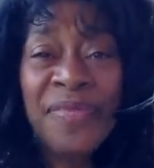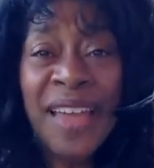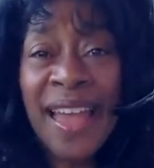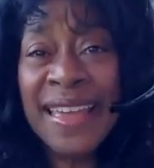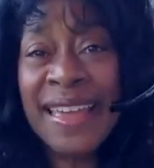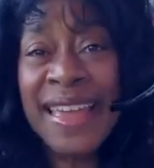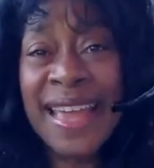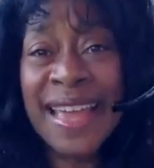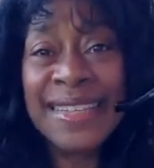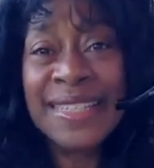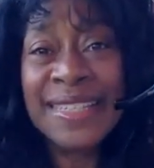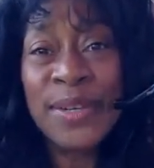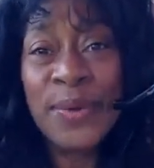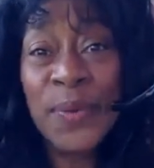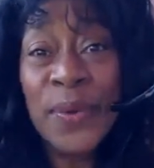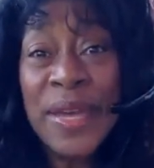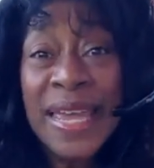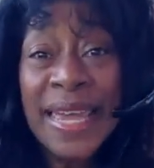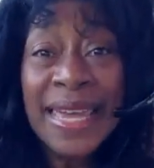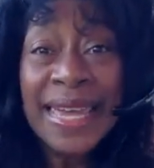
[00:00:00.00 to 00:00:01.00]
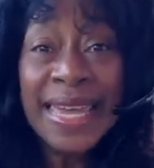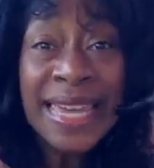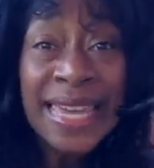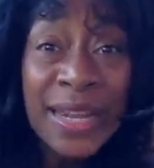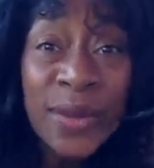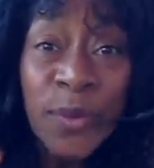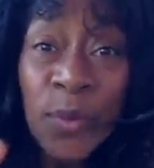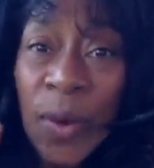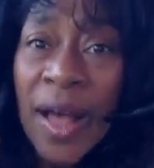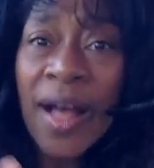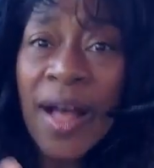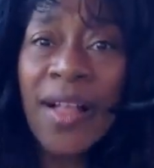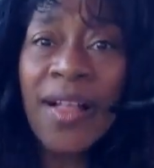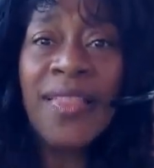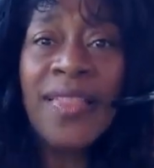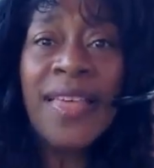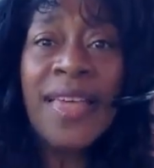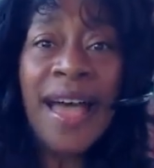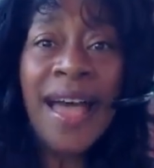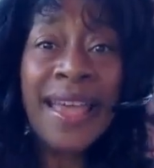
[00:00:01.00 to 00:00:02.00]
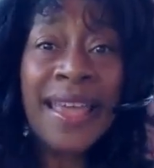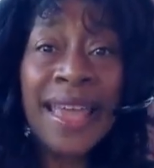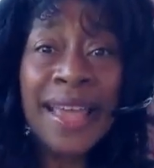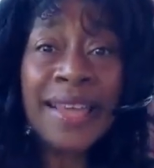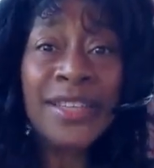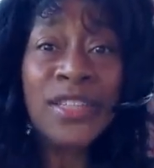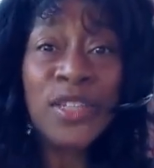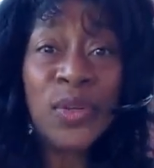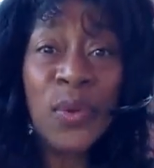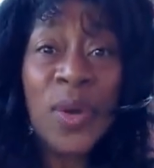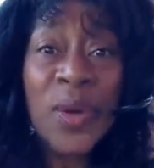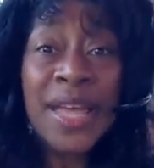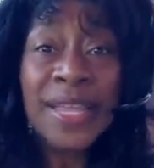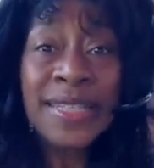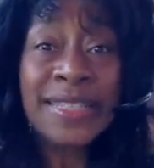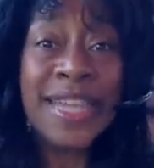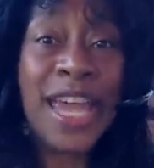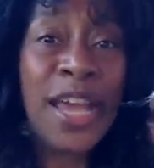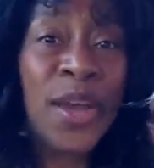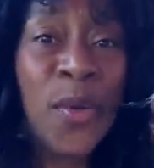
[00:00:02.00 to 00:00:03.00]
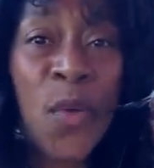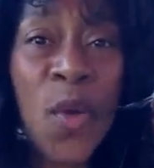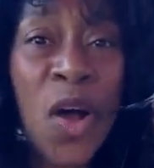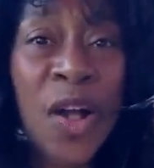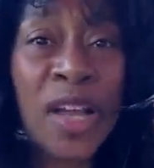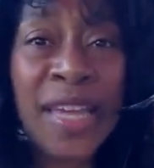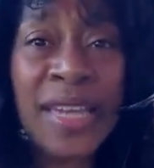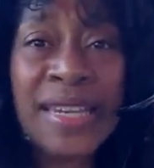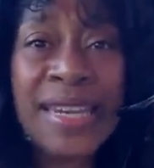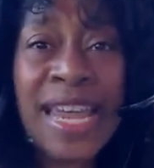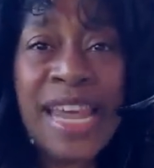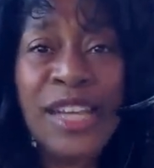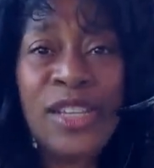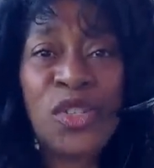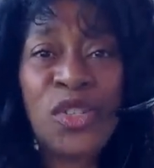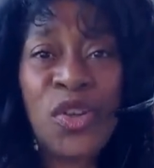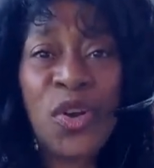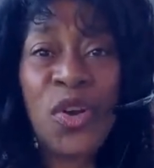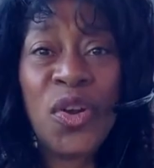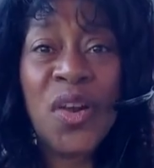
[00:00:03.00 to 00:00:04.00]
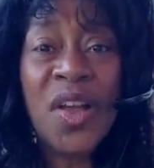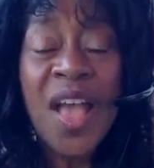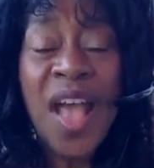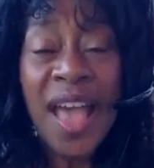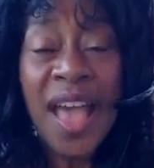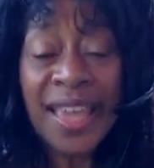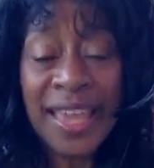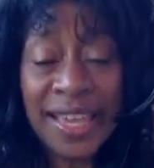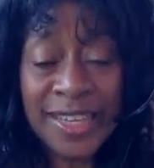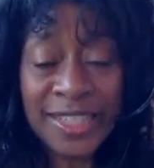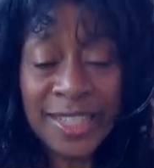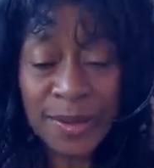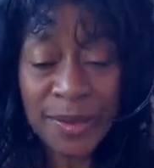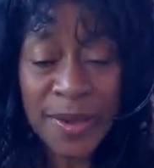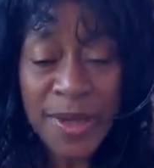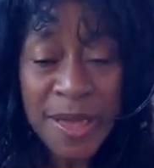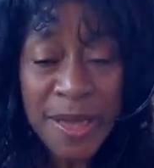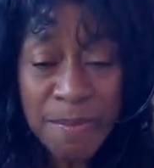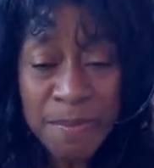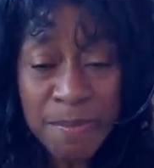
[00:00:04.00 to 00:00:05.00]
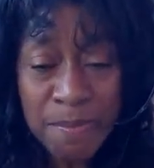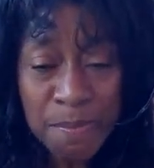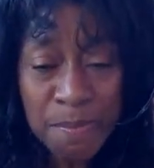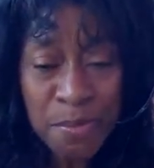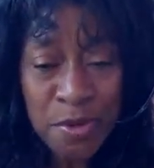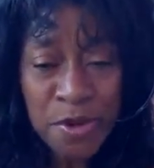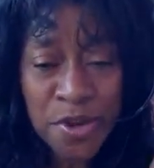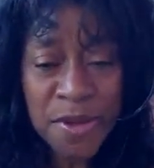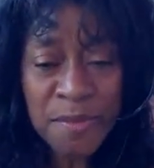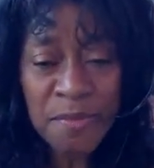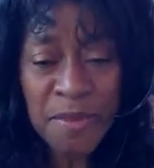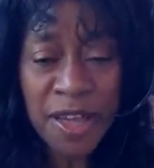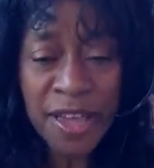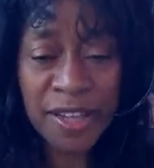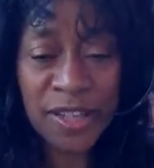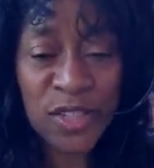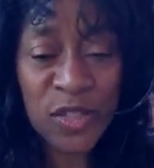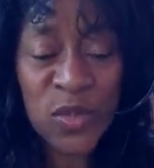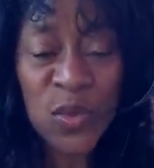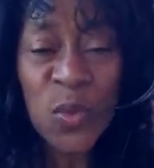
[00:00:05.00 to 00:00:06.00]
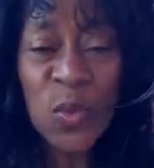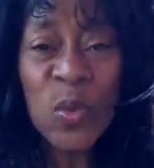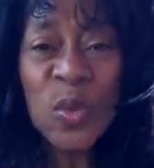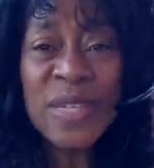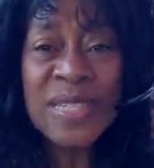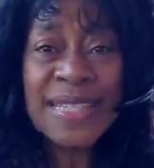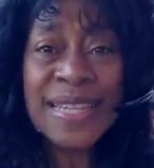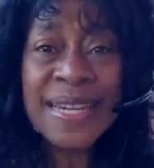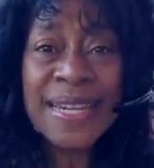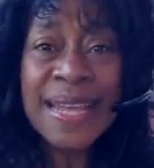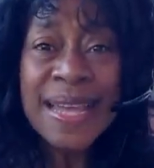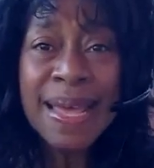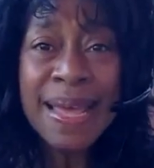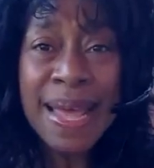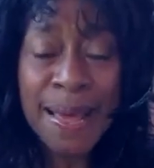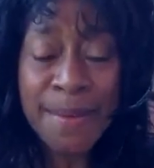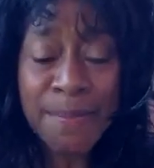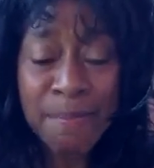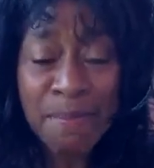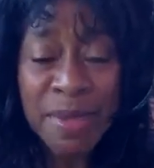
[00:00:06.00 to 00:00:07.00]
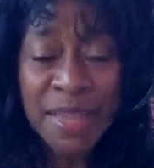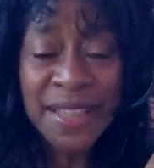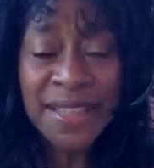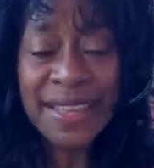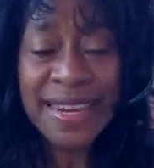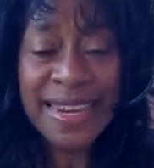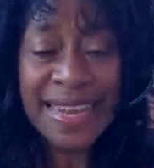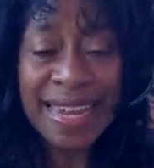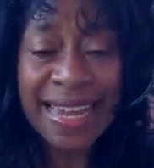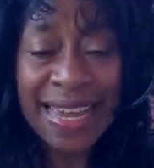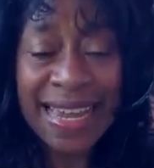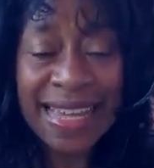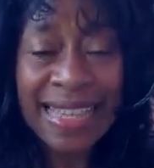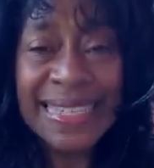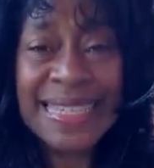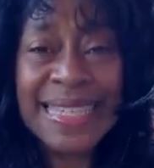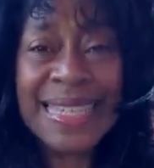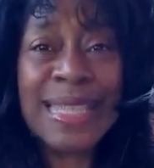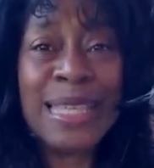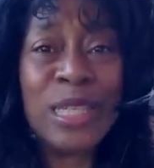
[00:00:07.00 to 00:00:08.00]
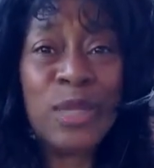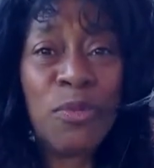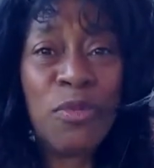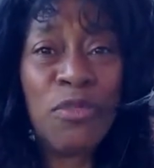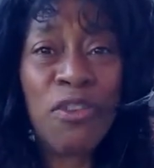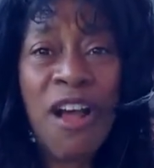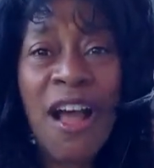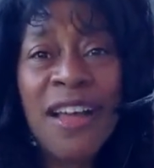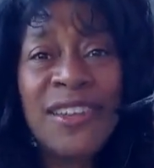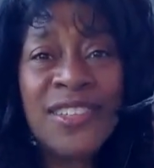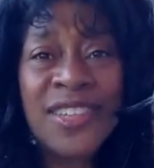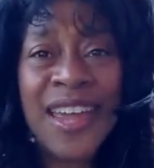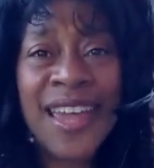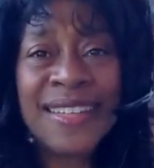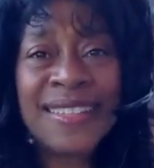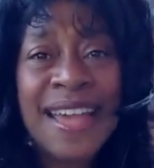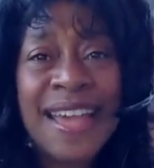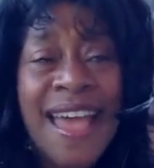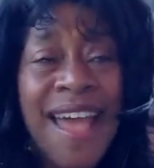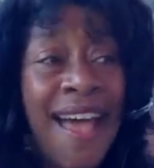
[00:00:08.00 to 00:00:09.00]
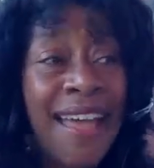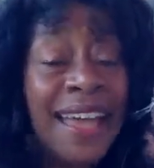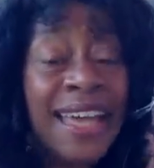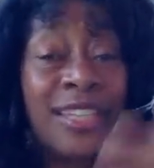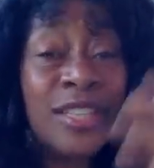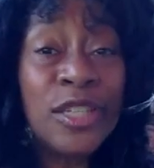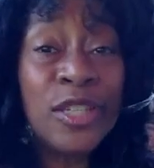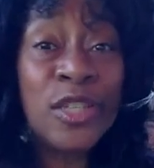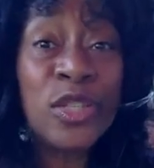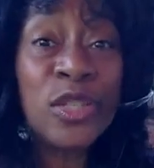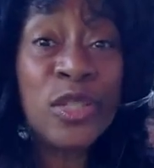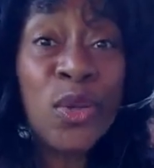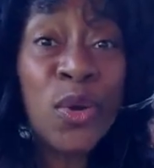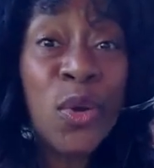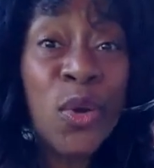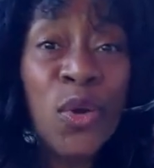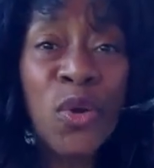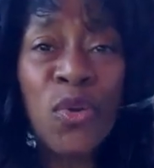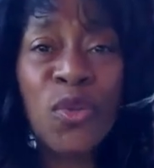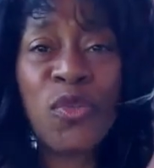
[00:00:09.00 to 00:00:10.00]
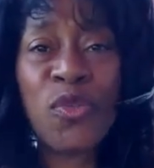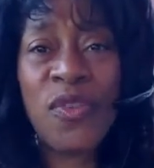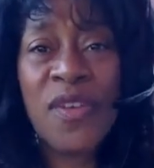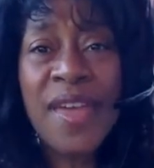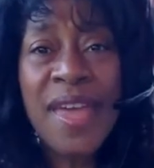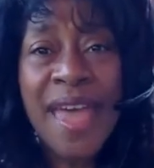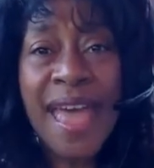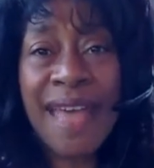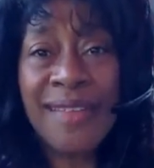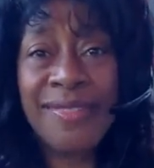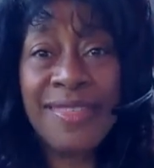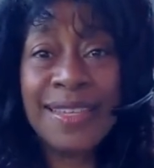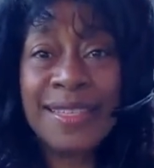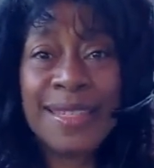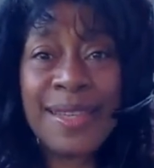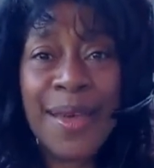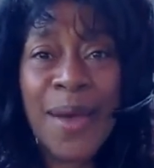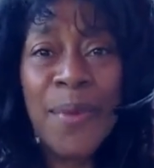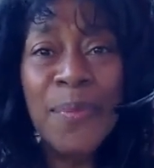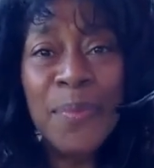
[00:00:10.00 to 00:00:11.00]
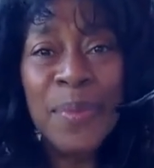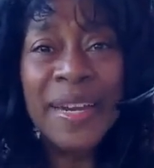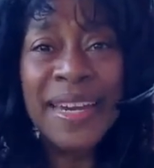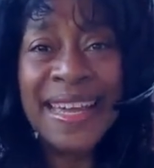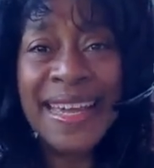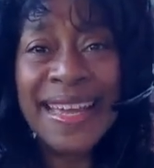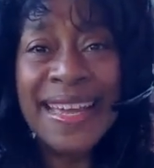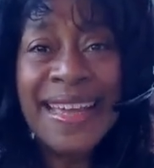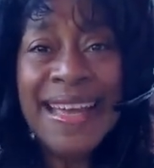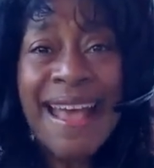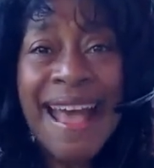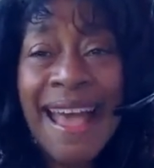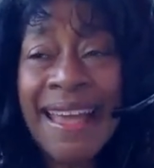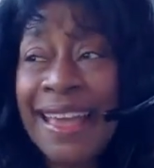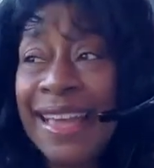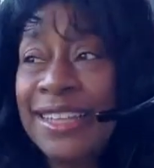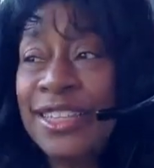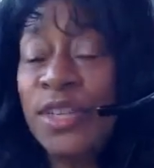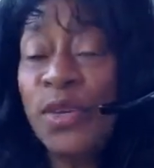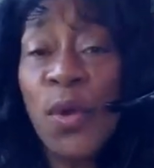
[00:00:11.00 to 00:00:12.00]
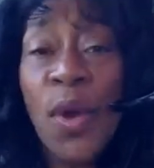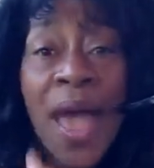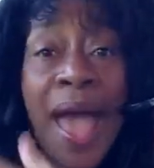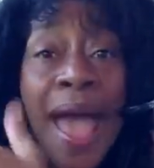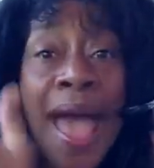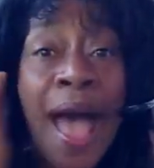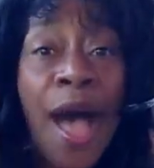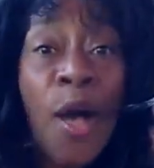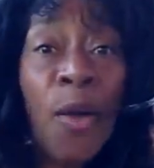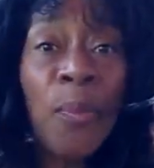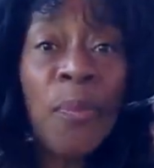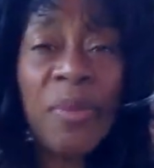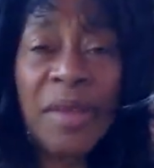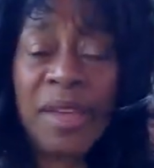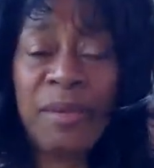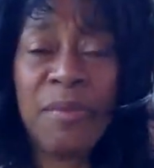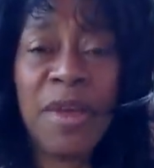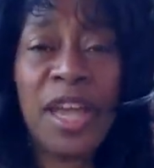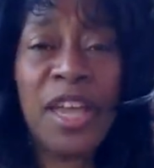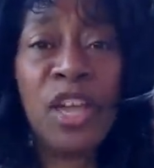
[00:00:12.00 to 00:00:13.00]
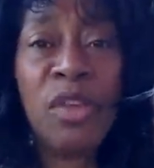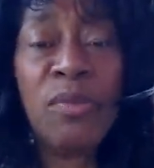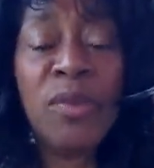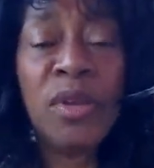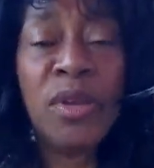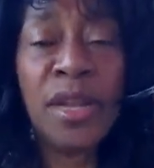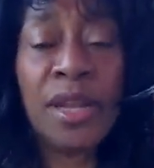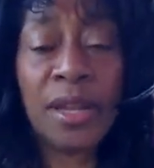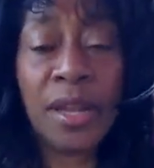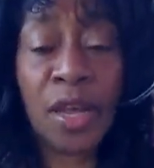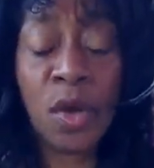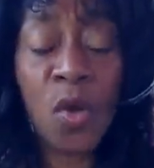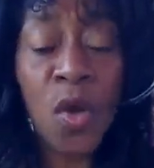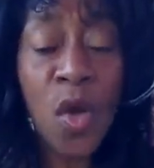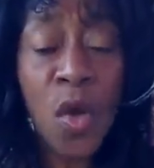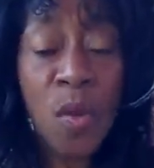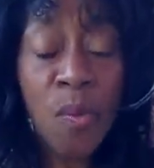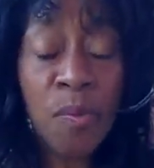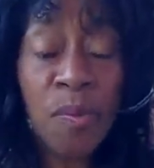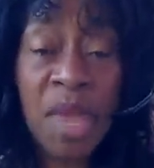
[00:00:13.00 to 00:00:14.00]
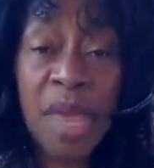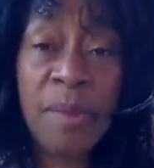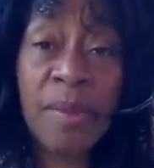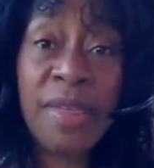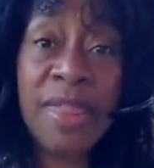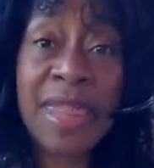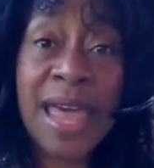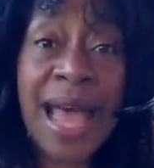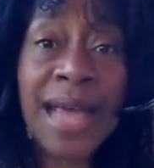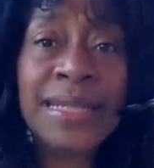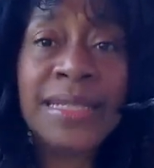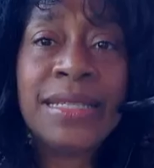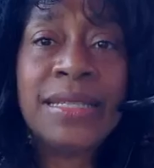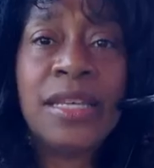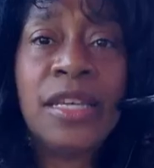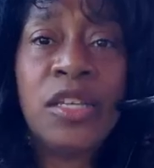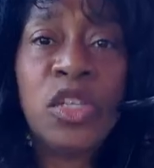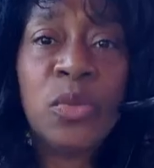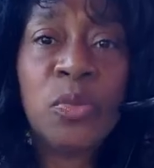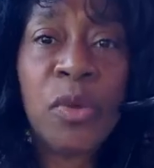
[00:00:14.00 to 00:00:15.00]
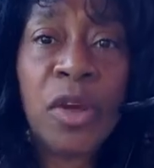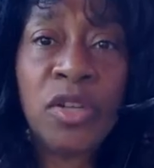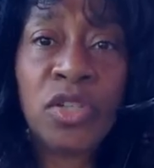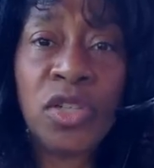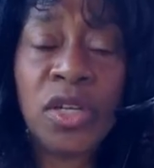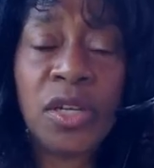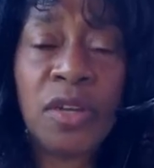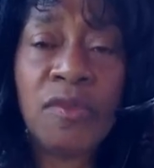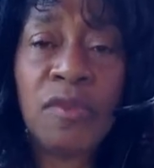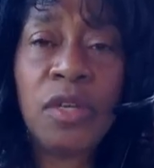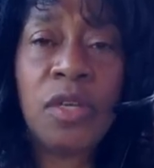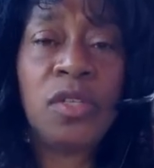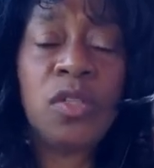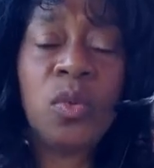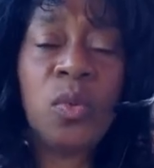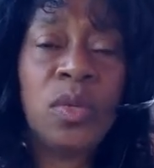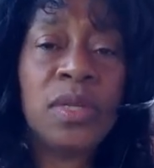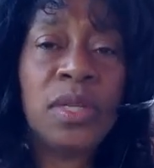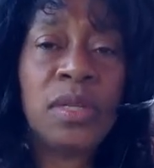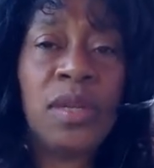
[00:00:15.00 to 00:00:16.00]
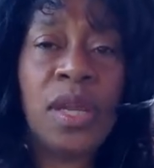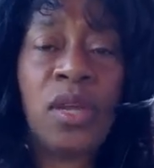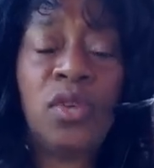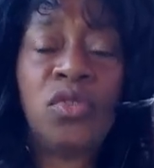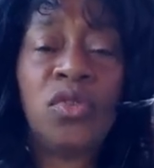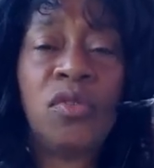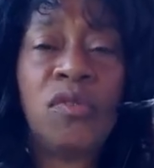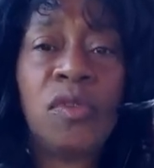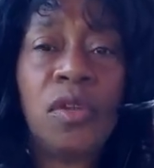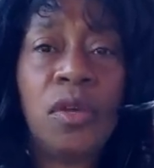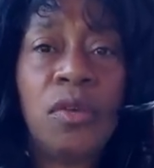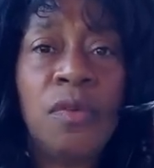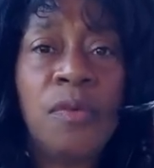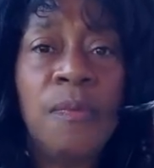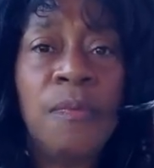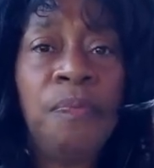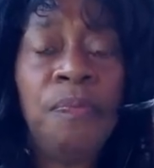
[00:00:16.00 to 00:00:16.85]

I get to eat well. I get to take a walk in nature. I get to put my exquisite ability into this project. I get to serve at this company. I get to help in my community. Like, maybe that's the expression of the exquisite nature of you.